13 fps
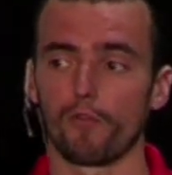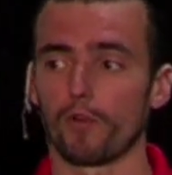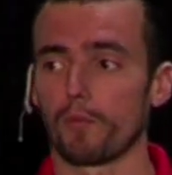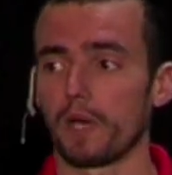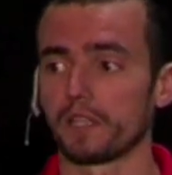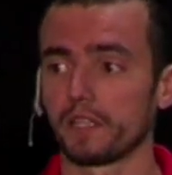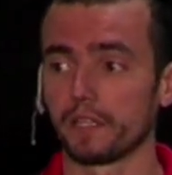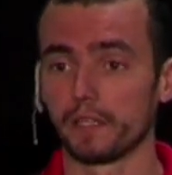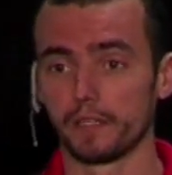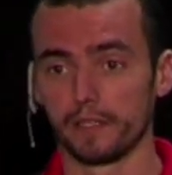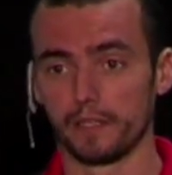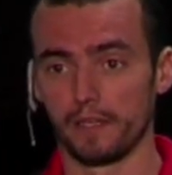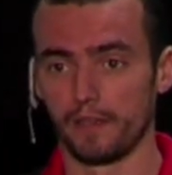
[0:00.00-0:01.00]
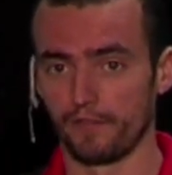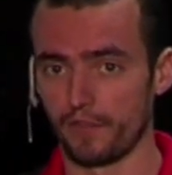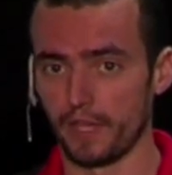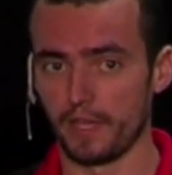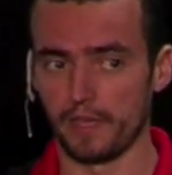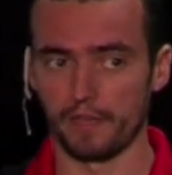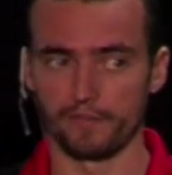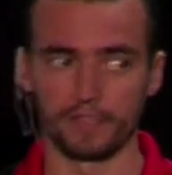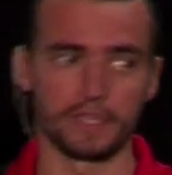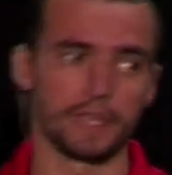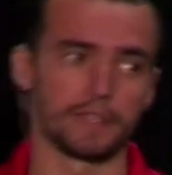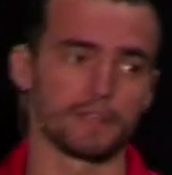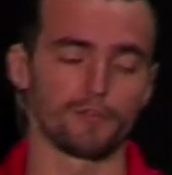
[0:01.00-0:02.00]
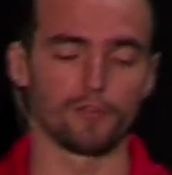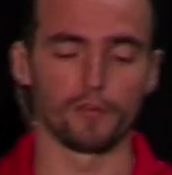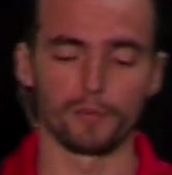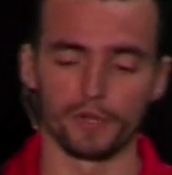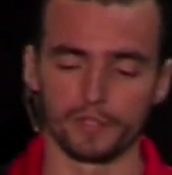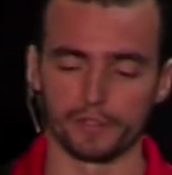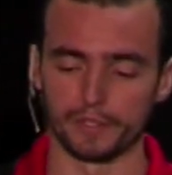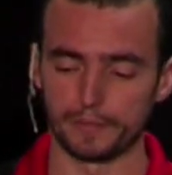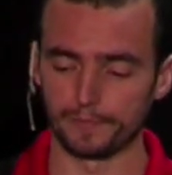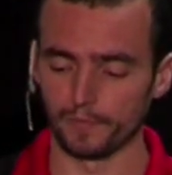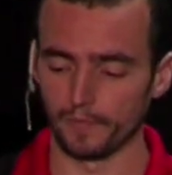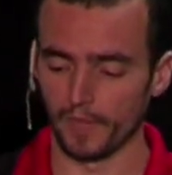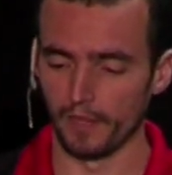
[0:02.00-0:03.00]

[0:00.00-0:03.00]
formatting the, the data for the printers.